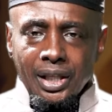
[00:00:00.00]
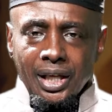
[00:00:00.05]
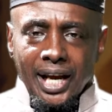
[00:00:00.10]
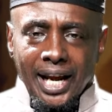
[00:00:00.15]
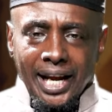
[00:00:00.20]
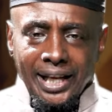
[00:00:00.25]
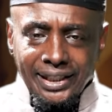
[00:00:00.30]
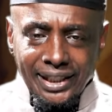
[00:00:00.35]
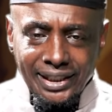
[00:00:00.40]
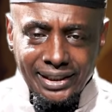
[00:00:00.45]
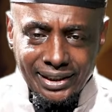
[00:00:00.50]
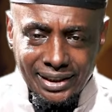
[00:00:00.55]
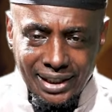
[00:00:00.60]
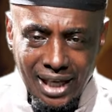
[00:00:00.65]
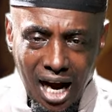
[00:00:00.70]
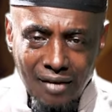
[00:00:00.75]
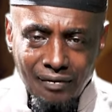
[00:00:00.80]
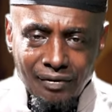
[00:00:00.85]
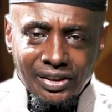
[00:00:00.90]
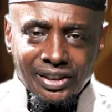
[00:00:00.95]
And this
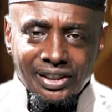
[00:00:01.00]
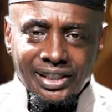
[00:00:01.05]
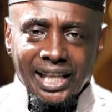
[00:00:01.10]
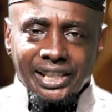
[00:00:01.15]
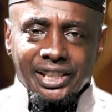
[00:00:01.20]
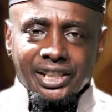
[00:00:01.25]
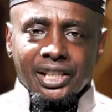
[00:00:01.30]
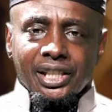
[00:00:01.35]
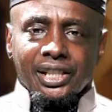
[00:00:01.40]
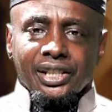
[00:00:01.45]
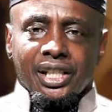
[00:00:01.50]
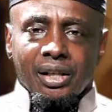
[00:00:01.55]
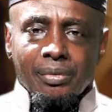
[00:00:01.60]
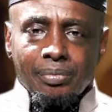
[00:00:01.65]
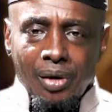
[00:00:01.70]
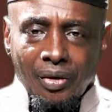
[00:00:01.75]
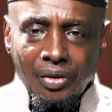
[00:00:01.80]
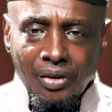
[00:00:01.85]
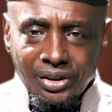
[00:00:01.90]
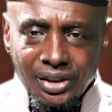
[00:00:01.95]
conversation, dear
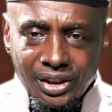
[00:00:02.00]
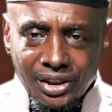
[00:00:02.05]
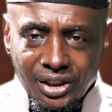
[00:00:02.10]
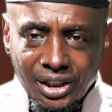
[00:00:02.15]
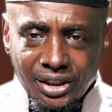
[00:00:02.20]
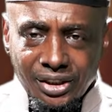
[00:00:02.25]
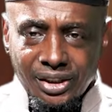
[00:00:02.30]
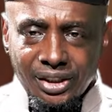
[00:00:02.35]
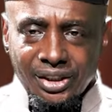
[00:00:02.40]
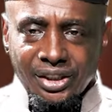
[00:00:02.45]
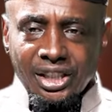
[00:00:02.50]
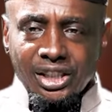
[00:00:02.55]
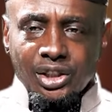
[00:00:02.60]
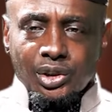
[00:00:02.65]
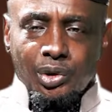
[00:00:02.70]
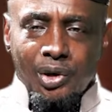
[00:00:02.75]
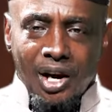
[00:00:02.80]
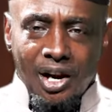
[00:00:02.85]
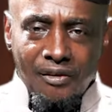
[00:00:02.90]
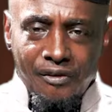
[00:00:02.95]
brothers and sisters, this
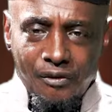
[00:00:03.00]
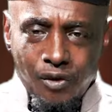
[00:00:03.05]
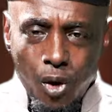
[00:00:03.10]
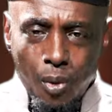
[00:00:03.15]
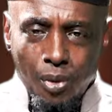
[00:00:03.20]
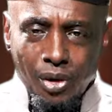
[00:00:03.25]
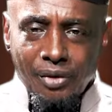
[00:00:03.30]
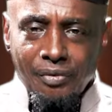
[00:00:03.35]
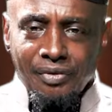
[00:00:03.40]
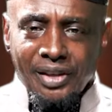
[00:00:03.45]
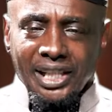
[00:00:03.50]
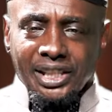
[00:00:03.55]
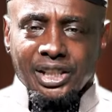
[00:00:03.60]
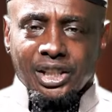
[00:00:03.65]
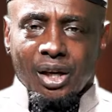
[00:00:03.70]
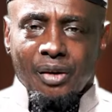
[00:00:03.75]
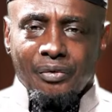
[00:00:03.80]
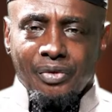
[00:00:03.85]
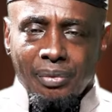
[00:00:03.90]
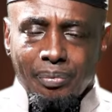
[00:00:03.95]
transformative nature
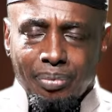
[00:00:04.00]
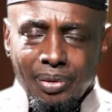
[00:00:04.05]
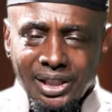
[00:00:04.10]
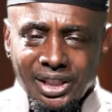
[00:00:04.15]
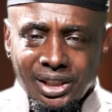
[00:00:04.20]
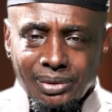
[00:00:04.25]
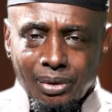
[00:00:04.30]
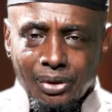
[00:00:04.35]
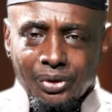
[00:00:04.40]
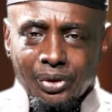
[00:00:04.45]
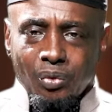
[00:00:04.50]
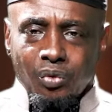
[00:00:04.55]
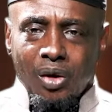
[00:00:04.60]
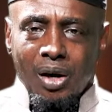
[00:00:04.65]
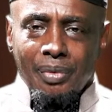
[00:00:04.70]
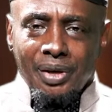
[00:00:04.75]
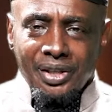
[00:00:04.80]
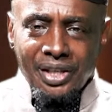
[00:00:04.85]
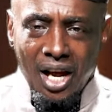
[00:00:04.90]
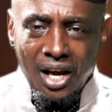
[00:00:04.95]
of the blessed month of
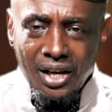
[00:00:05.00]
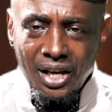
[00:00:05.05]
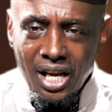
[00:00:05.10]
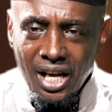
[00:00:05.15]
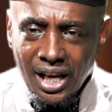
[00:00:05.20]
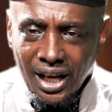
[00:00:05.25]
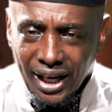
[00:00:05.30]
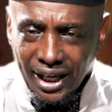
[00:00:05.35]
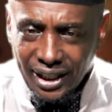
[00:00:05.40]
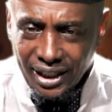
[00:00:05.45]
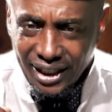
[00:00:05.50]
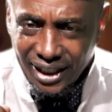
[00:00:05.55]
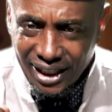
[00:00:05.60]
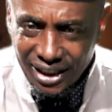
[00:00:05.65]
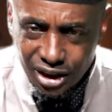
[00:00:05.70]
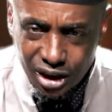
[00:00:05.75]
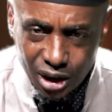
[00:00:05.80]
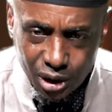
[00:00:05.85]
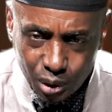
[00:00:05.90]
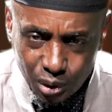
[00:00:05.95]
Ramadan and the
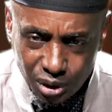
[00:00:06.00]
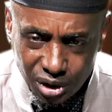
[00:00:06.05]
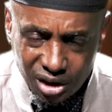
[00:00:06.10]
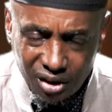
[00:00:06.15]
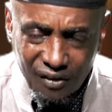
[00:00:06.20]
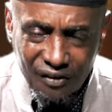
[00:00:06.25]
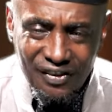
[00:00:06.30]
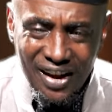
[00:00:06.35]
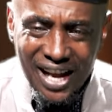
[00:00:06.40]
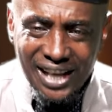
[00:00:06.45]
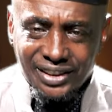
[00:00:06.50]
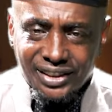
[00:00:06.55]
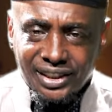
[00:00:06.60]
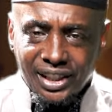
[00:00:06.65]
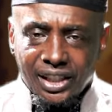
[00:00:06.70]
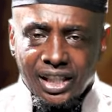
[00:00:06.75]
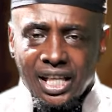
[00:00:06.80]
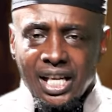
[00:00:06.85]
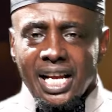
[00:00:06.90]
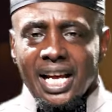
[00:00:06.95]
institution of
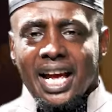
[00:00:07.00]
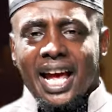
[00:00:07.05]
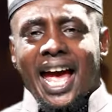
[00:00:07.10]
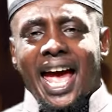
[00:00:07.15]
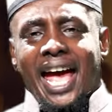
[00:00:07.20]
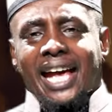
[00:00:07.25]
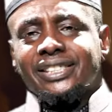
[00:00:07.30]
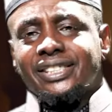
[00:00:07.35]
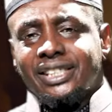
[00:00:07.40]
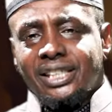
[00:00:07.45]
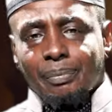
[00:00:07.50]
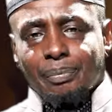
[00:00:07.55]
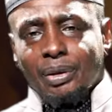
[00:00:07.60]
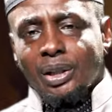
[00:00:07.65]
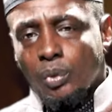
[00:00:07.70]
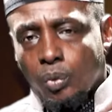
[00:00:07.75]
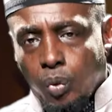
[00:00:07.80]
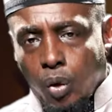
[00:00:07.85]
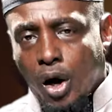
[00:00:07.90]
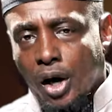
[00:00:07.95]
fasting has to be
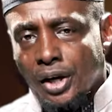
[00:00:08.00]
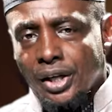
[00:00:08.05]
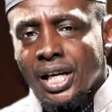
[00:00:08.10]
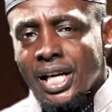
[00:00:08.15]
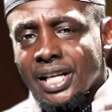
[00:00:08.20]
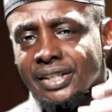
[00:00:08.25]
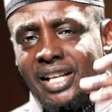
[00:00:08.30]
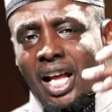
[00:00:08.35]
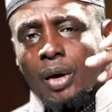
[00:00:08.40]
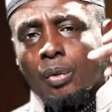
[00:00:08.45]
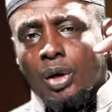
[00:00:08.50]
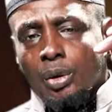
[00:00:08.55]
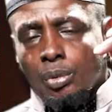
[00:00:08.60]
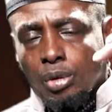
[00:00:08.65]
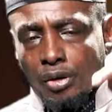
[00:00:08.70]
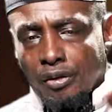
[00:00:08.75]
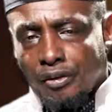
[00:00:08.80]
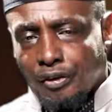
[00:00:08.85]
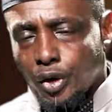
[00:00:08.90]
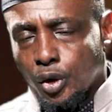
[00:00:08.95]
one that we
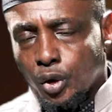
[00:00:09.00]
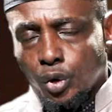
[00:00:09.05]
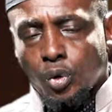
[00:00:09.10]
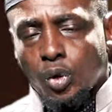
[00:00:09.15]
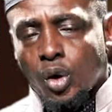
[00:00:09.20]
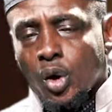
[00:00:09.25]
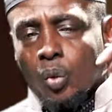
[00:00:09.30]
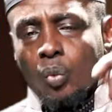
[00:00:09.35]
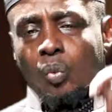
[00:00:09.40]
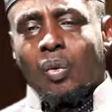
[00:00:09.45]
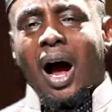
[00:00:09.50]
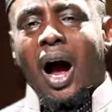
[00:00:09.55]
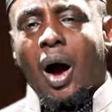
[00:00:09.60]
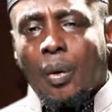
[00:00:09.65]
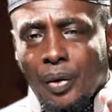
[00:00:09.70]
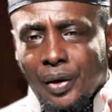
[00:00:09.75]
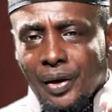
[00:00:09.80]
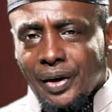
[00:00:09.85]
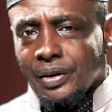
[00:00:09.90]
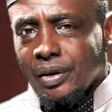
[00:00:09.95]
review while
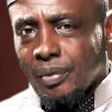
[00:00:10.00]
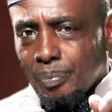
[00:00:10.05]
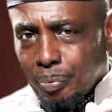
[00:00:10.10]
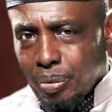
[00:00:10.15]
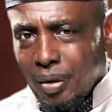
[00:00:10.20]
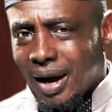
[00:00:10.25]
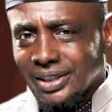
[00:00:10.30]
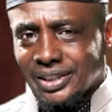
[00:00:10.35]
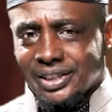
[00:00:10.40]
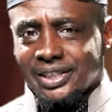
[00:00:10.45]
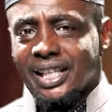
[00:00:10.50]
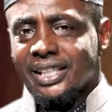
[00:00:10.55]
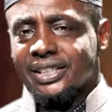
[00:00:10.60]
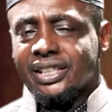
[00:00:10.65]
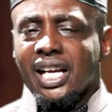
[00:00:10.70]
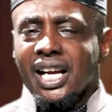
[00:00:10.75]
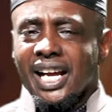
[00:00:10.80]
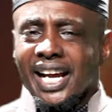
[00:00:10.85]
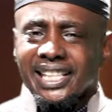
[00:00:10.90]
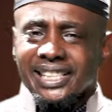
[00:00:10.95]
we're in the process
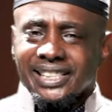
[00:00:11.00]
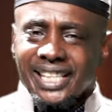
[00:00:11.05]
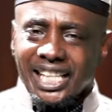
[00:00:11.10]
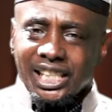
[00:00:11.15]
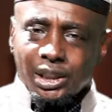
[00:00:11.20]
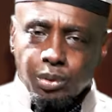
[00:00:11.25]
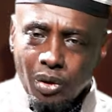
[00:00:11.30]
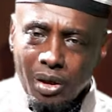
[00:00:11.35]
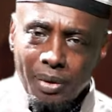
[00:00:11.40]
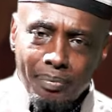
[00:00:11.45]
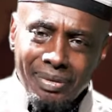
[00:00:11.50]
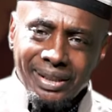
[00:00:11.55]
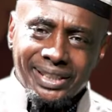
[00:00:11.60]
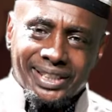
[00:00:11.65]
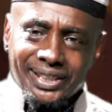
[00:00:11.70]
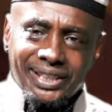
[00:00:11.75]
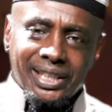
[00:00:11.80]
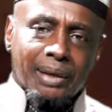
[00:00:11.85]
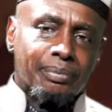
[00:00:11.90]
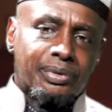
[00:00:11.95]
in case we miss
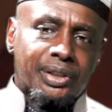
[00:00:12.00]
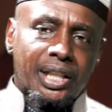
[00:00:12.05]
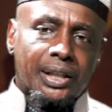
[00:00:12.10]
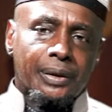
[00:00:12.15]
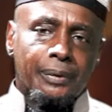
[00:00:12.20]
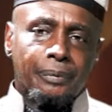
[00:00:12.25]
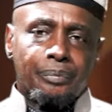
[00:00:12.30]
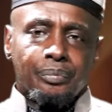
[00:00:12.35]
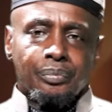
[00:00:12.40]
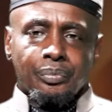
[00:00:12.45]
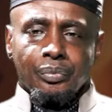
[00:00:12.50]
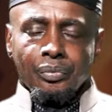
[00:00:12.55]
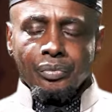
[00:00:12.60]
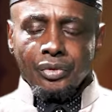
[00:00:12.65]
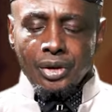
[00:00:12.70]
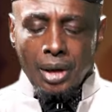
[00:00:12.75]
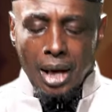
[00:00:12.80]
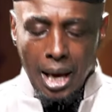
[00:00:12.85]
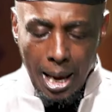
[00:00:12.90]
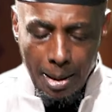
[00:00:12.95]
something.
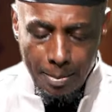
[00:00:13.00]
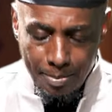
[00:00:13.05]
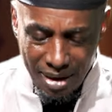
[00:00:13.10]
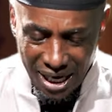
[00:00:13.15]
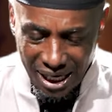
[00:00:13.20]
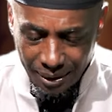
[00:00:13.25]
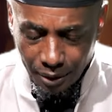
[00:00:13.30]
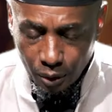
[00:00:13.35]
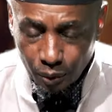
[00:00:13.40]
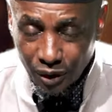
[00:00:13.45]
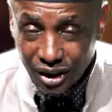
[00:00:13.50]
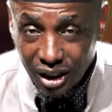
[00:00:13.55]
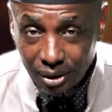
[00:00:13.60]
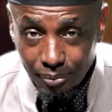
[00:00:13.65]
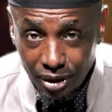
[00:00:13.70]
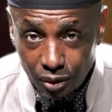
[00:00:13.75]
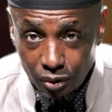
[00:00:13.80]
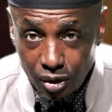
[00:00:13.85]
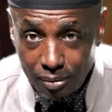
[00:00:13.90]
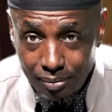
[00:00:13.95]
And maybe we can
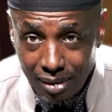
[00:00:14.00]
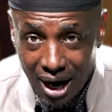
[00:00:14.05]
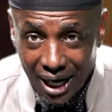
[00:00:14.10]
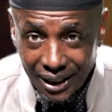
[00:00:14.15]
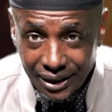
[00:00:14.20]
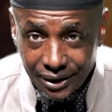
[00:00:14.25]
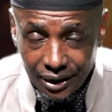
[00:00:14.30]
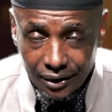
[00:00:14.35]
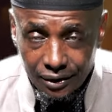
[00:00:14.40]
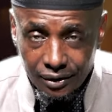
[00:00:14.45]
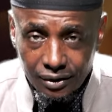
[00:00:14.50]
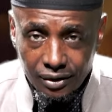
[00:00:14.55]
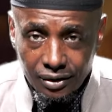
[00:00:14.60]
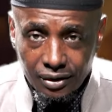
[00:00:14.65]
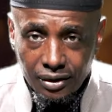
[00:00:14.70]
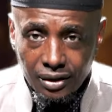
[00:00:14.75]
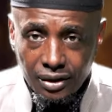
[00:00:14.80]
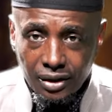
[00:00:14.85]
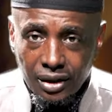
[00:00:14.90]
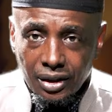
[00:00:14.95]
be reminded
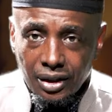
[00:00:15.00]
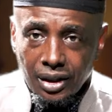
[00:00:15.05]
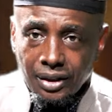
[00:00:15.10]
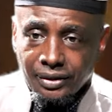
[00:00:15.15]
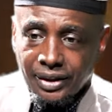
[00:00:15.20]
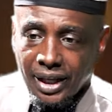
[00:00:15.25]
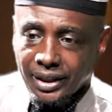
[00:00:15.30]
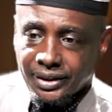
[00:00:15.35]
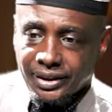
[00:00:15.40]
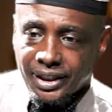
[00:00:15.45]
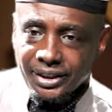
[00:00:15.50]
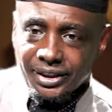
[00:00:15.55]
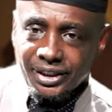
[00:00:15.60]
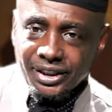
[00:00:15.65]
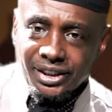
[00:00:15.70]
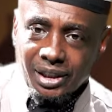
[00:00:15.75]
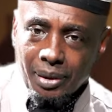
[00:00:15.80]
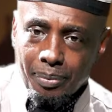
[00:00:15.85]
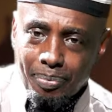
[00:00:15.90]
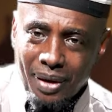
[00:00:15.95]
that this
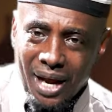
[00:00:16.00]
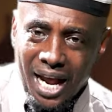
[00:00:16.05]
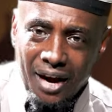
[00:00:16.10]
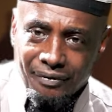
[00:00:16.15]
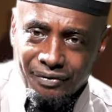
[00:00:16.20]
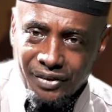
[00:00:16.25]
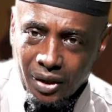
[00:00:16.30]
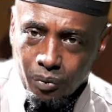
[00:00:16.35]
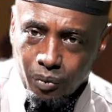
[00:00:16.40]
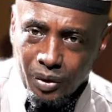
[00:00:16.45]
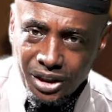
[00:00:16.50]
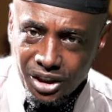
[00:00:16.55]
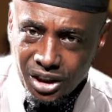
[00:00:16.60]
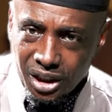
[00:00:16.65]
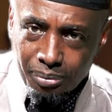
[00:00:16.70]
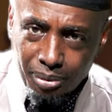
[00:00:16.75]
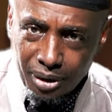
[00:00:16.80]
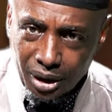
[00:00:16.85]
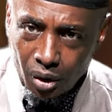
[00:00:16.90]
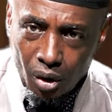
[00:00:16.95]
is the path that we should
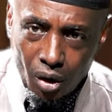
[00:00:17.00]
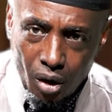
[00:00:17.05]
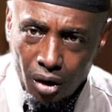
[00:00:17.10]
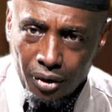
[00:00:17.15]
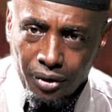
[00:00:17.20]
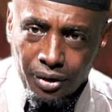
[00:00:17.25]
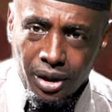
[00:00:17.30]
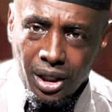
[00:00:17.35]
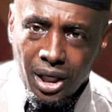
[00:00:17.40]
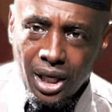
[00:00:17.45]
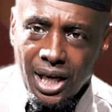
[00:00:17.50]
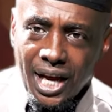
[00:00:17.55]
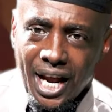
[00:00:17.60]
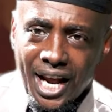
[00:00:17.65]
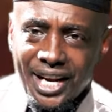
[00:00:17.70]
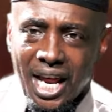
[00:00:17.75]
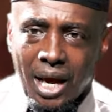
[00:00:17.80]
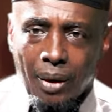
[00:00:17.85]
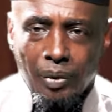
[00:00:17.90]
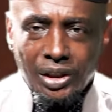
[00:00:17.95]
be on
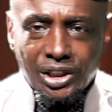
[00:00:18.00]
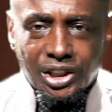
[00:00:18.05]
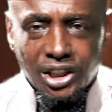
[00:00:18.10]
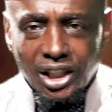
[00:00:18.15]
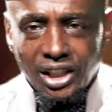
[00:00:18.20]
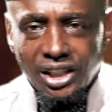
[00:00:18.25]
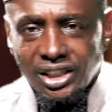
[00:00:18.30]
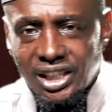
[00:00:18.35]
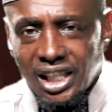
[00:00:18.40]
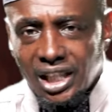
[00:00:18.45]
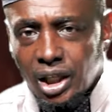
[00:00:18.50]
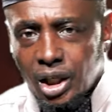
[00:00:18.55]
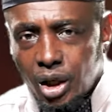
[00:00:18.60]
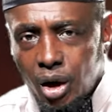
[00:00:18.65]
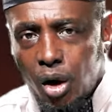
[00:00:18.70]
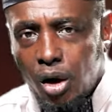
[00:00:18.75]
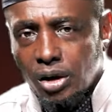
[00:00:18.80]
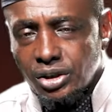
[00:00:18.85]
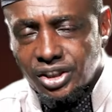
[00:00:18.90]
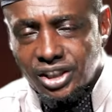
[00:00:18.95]
and that we shouldn't get
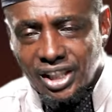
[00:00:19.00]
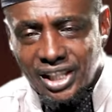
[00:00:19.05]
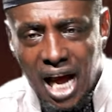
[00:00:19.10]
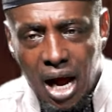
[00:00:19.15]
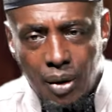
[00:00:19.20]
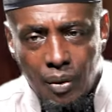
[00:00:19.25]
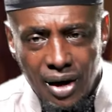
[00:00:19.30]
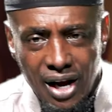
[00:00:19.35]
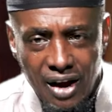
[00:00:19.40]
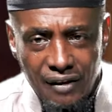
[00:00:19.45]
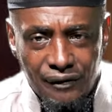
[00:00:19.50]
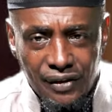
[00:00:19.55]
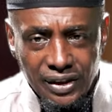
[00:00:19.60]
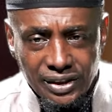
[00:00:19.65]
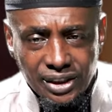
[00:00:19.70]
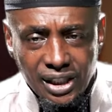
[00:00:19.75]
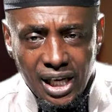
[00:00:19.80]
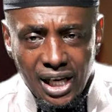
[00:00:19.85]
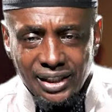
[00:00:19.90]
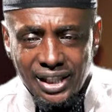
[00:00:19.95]
lost in our
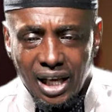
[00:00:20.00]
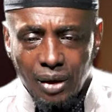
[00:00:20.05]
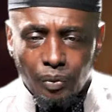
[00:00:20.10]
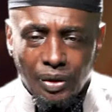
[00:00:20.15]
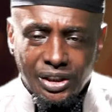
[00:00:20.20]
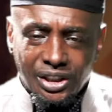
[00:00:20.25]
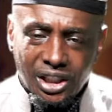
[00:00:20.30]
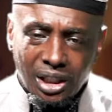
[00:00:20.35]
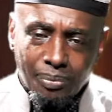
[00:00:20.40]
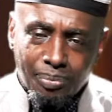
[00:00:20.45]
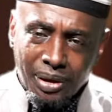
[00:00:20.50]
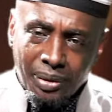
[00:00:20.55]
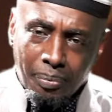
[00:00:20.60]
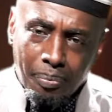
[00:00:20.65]
efforts, that we should be